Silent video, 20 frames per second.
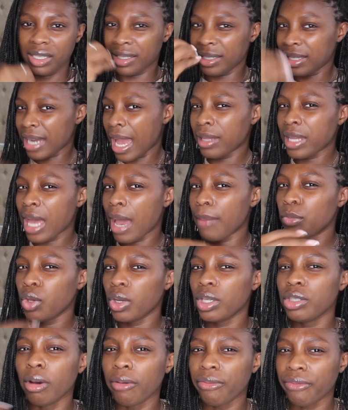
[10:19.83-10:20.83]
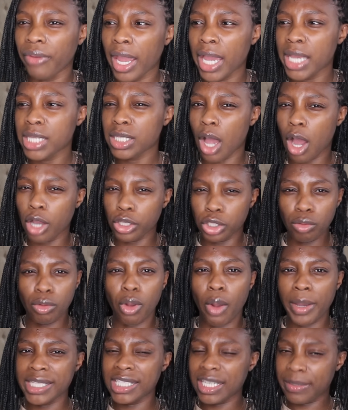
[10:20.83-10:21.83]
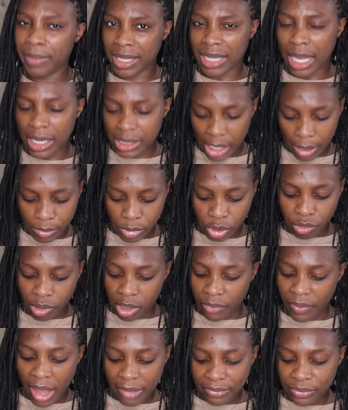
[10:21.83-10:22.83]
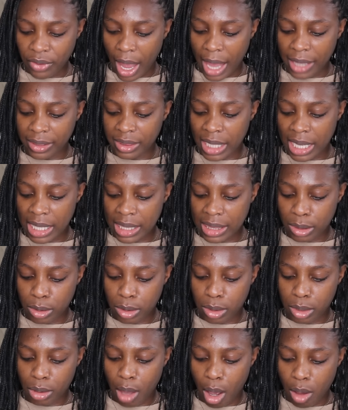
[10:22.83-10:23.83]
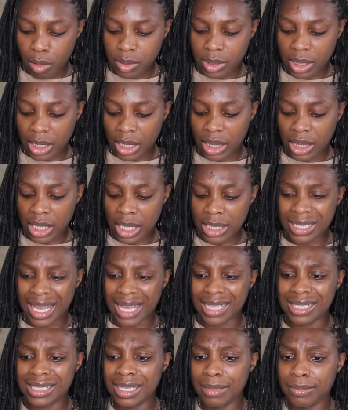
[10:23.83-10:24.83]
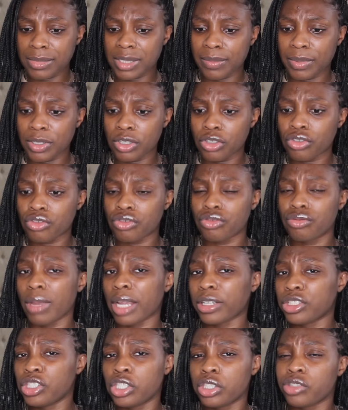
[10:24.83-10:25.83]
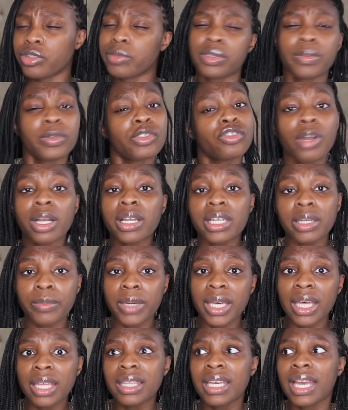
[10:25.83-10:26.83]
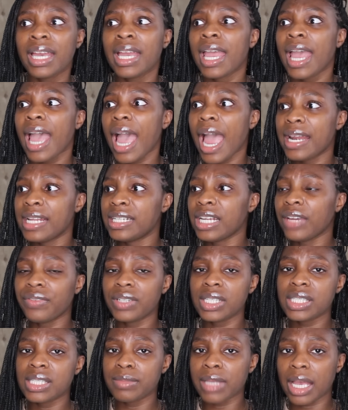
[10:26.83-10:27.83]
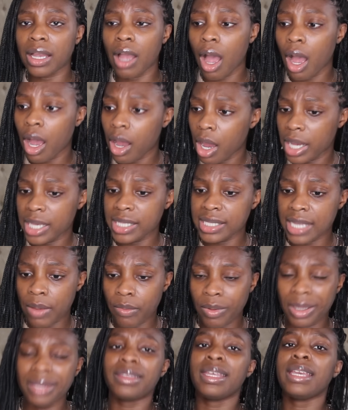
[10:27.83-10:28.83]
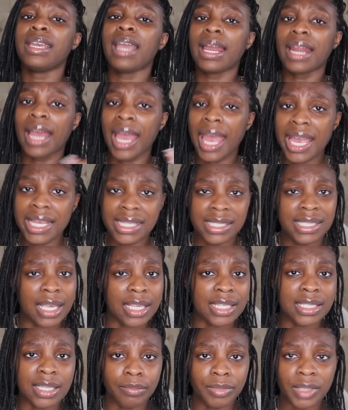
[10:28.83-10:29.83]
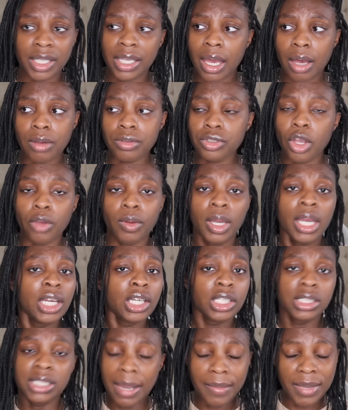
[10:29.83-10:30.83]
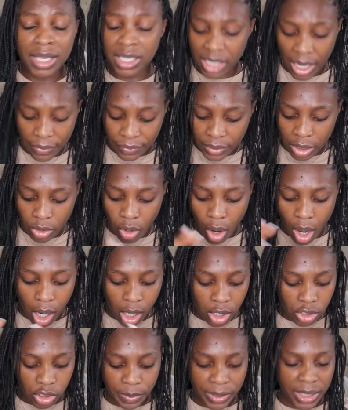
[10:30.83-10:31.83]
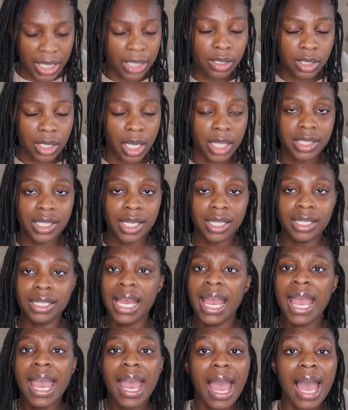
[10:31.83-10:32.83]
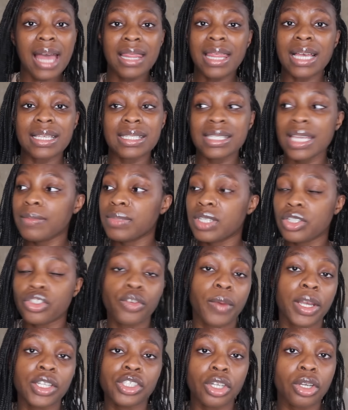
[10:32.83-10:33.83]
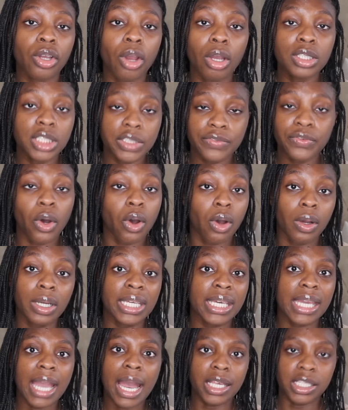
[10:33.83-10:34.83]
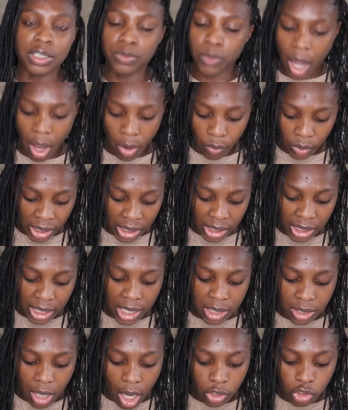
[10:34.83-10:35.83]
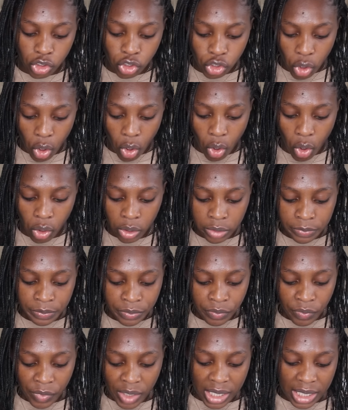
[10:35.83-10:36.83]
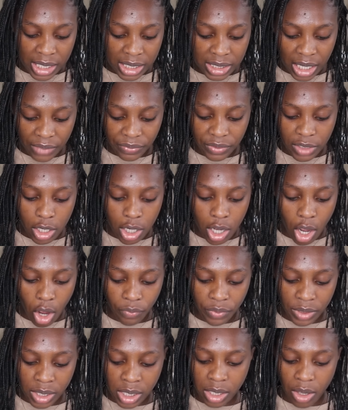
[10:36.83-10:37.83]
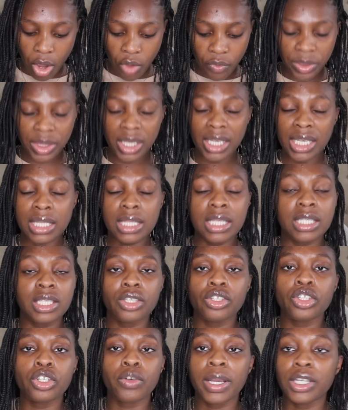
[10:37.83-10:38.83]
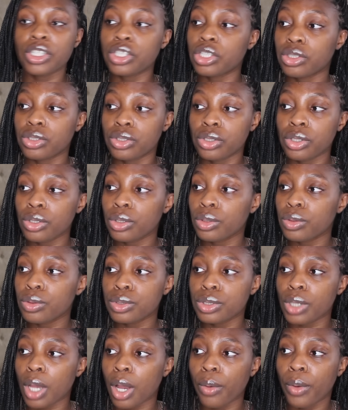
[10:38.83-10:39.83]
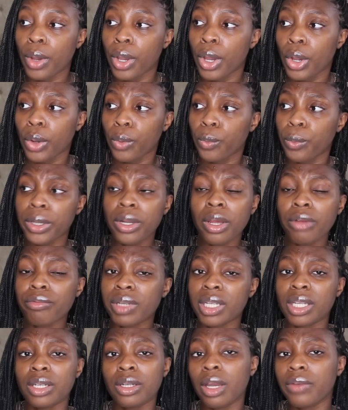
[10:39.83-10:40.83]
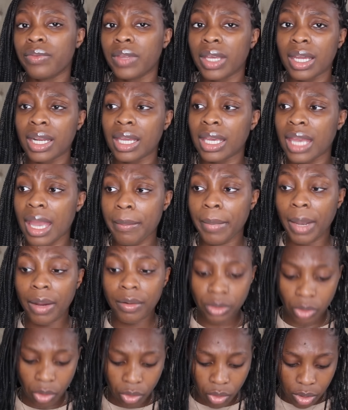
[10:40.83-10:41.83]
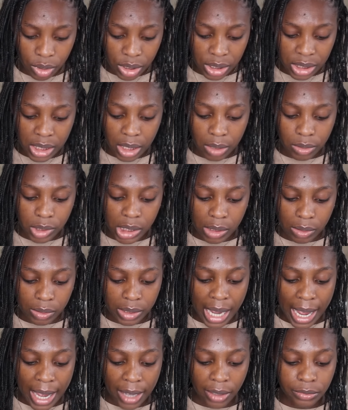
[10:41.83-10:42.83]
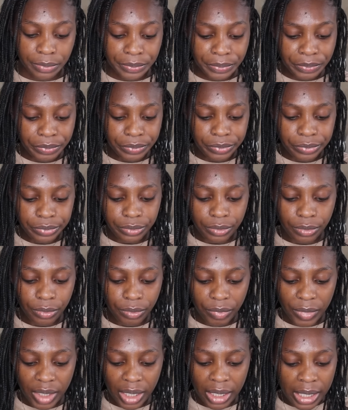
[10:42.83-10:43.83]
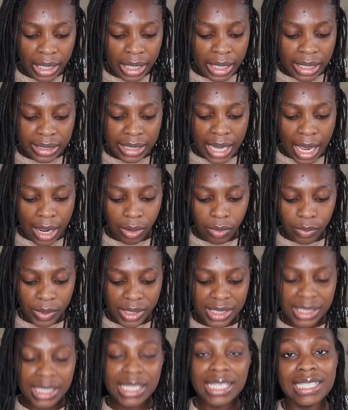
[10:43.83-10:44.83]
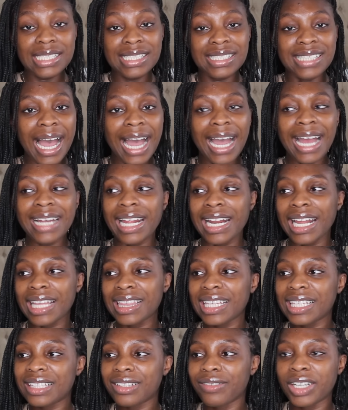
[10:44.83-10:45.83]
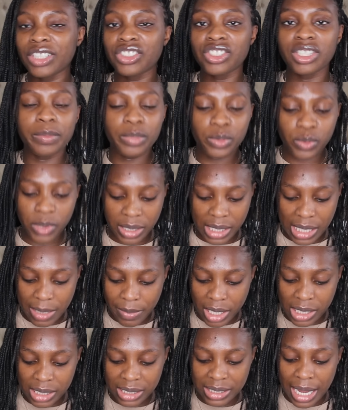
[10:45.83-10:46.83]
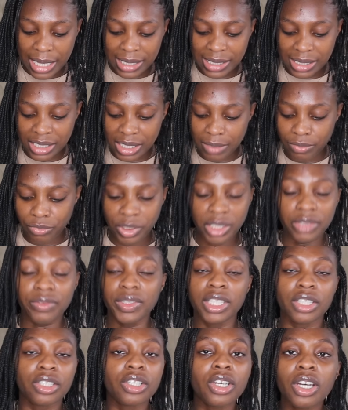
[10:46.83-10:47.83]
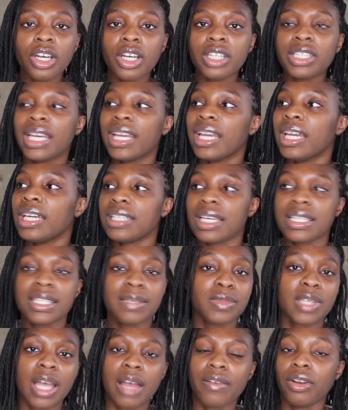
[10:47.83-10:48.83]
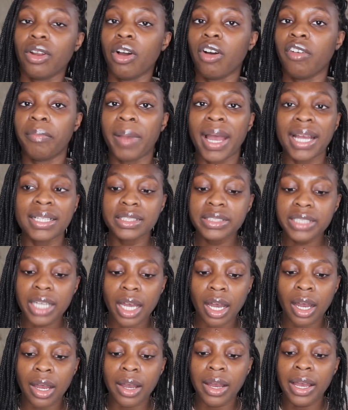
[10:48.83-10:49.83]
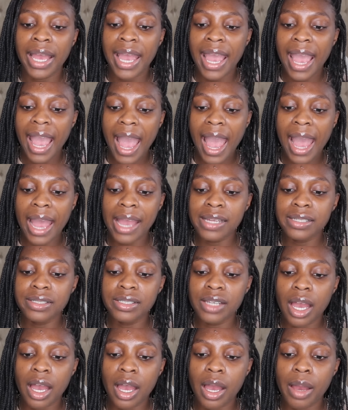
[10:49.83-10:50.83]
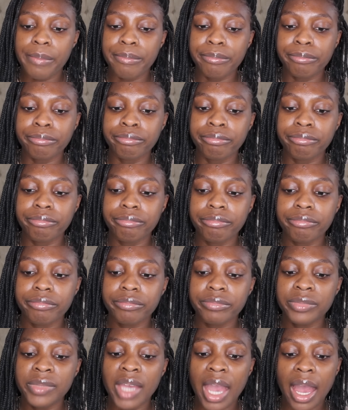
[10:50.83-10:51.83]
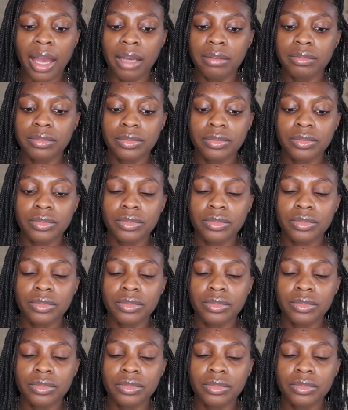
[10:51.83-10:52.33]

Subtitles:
Now that I'm not in your face, are you going to make that same degree of effort? I think those are the things that seem to be, like, she seems to be struggling with. And it definitely seems like her heart is saying one thing and her head saying something else. So Demi's definitely not 100% certain. And that same situation goes for Ollie as well. He is unsure. He's definitely overthinking the situation too. So we don't really know if they're going to get married or not still till now. Now we see his dad, and I think the relationship between him and his dad seem really, really good. They seem to have a lot of banter, and yeah,